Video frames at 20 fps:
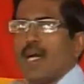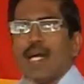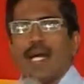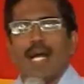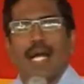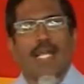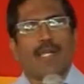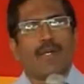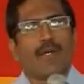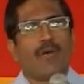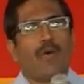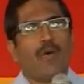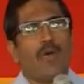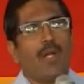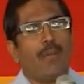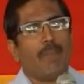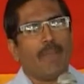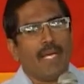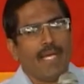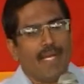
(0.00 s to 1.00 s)
alcohol
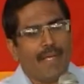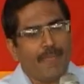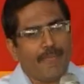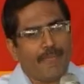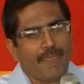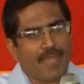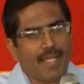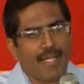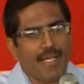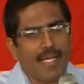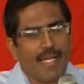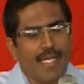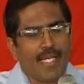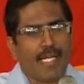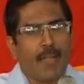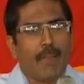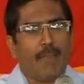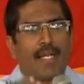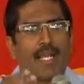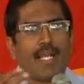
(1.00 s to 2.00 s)
may
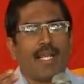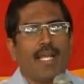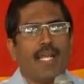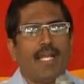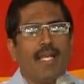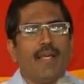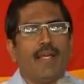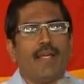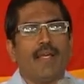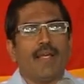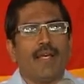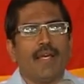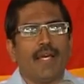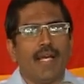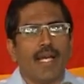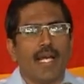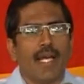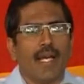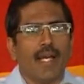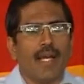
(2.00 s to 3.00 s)
temporarily
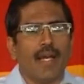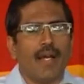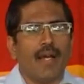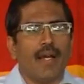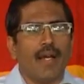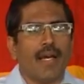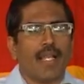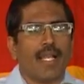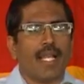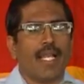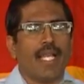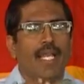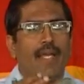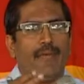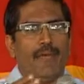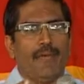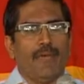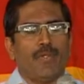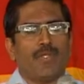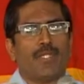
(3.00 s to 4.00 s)
relieve
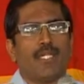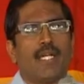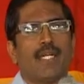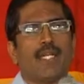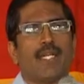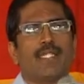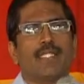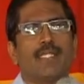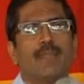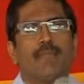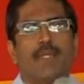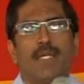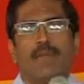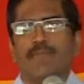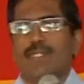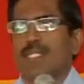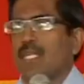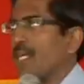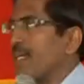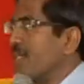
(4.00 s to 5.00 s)
certain
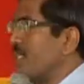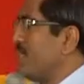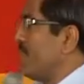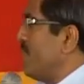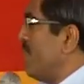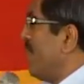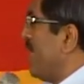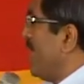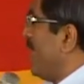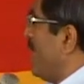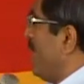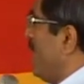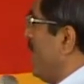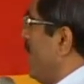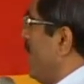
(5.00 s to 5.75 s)
symptoms like very